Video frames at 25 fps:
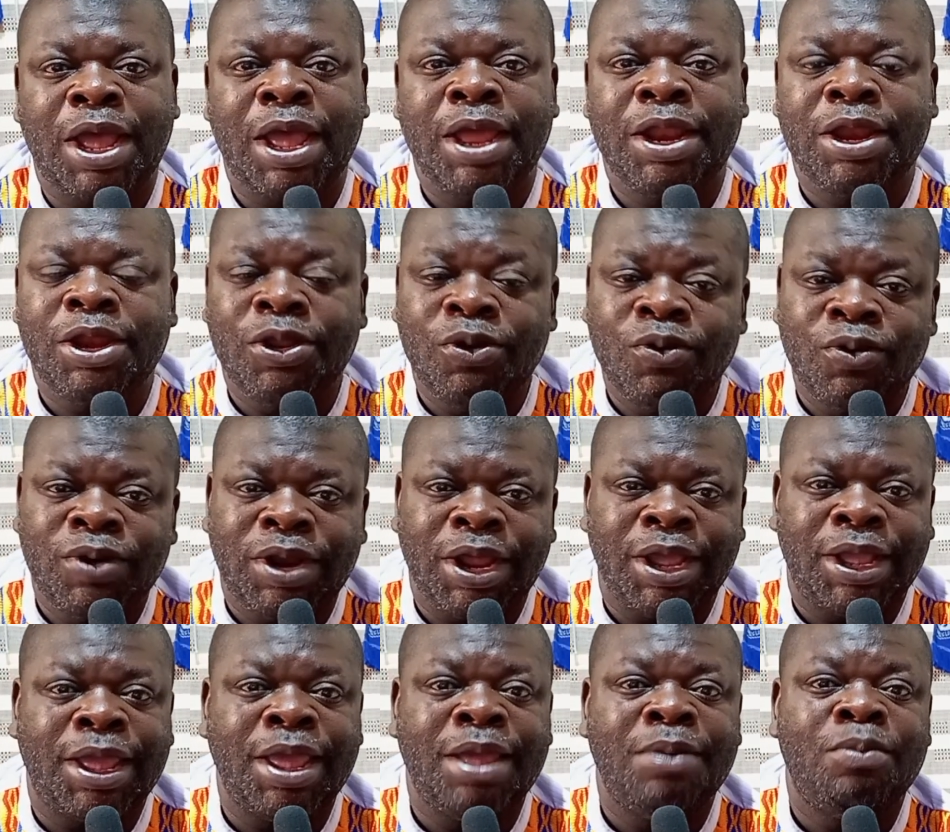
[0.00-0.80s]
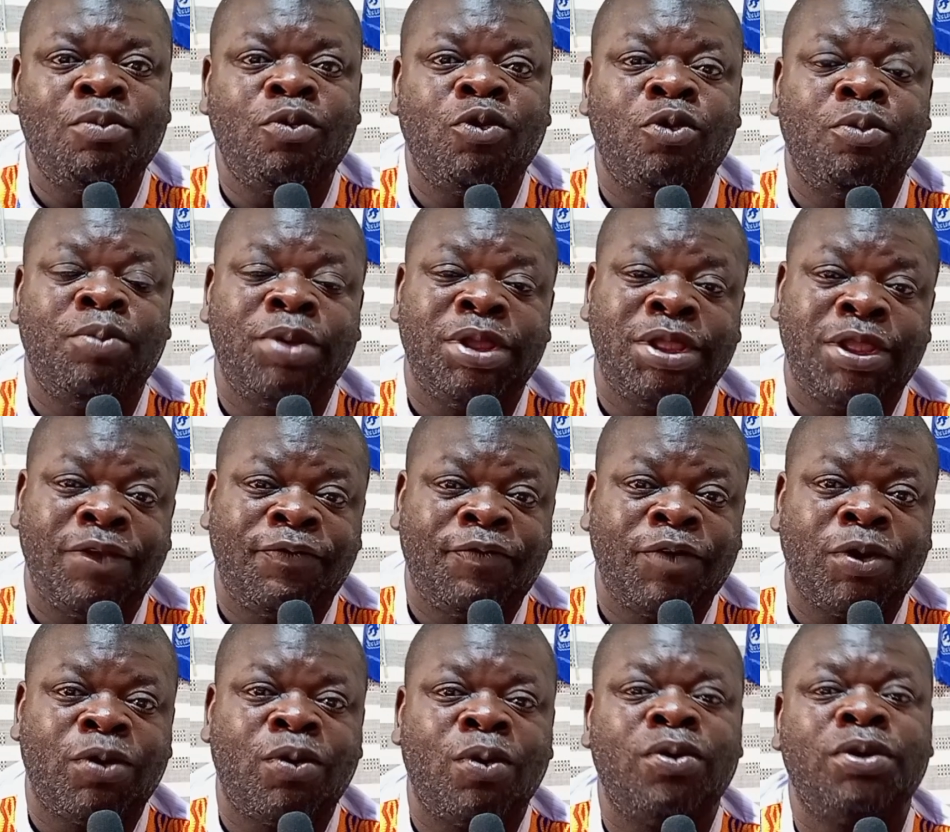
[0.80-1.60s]
I knew the game would be
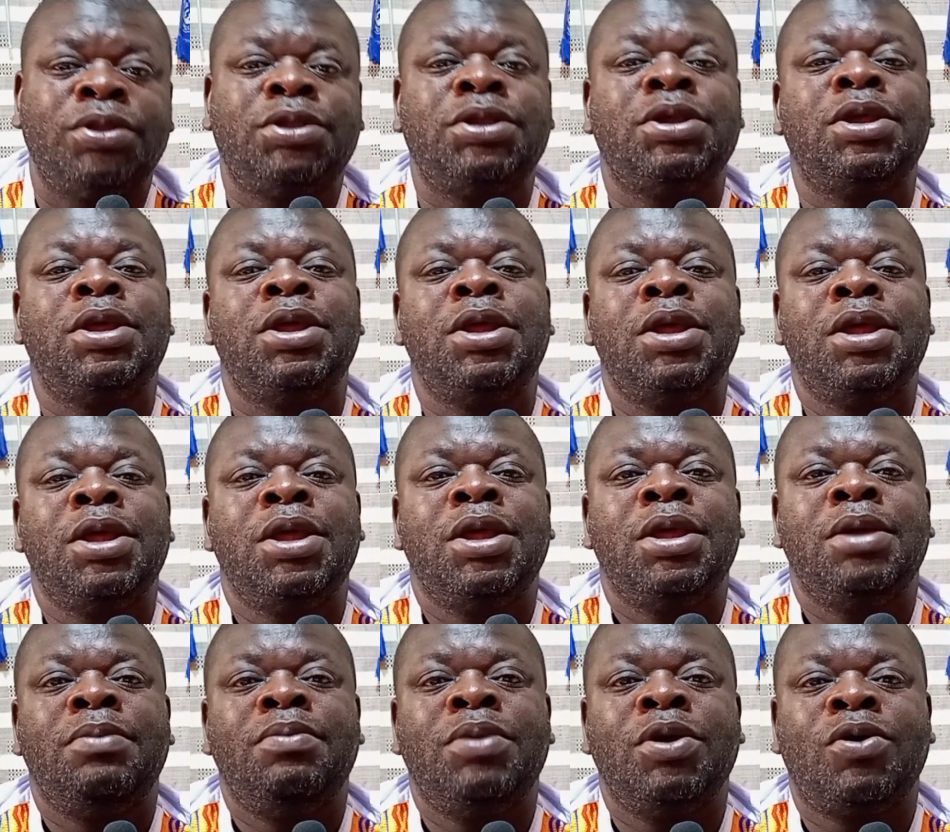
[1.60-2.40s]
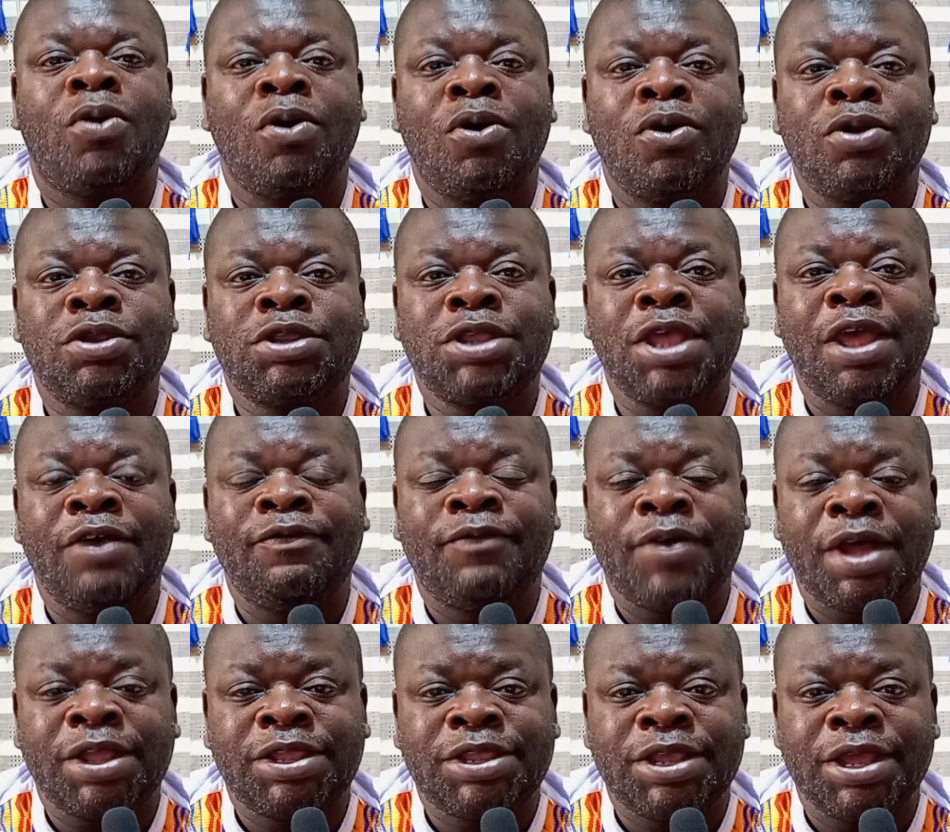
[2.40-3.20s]
difficult because
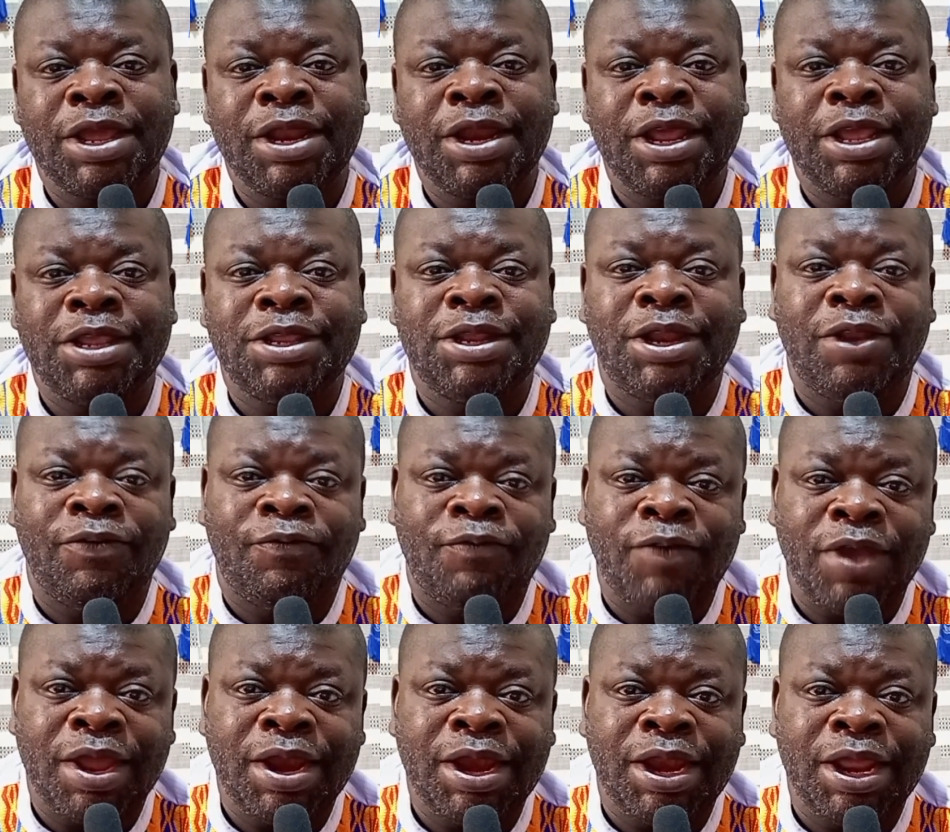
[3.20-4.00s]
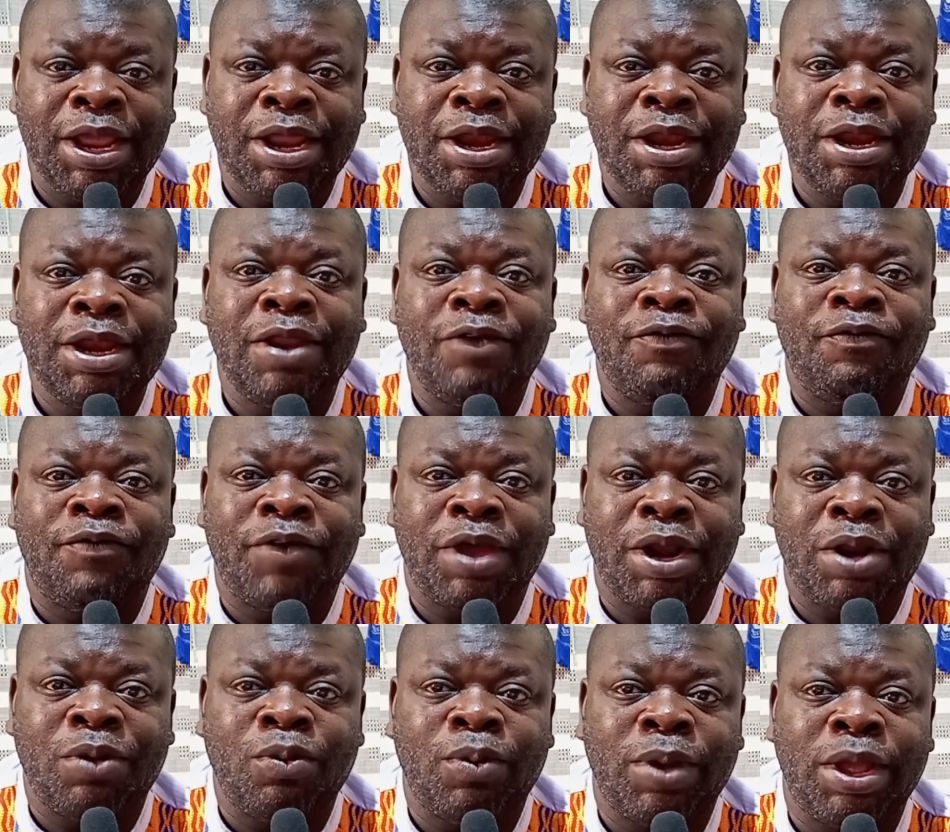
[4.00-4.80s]
Everton is defending
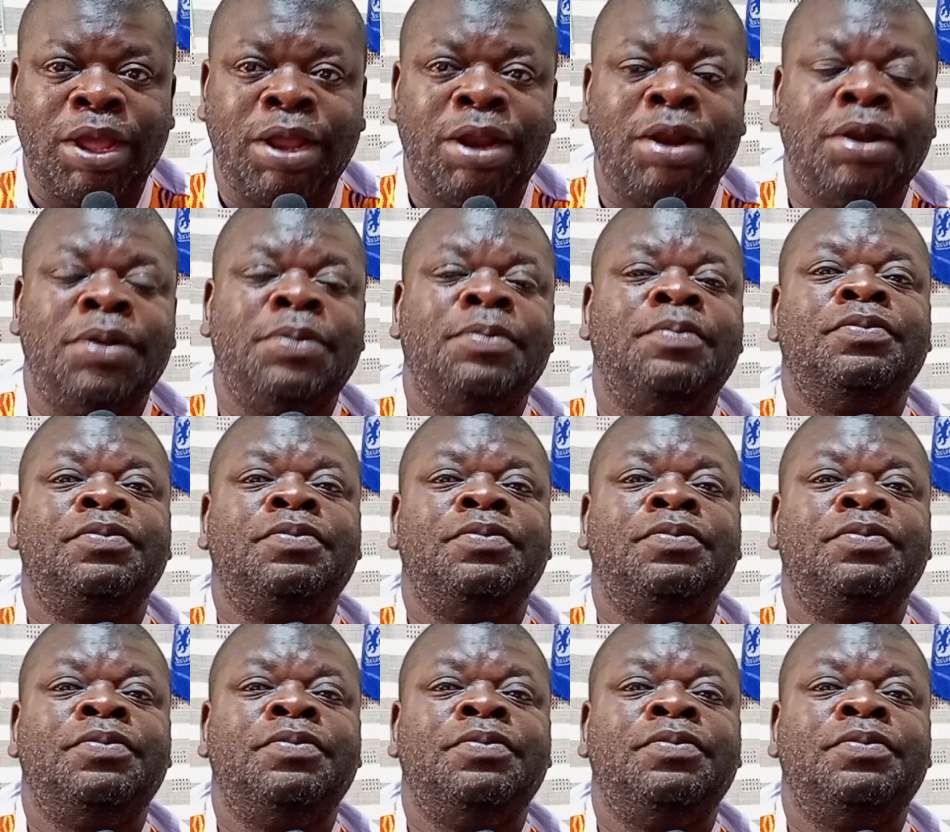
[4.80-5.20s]
very well.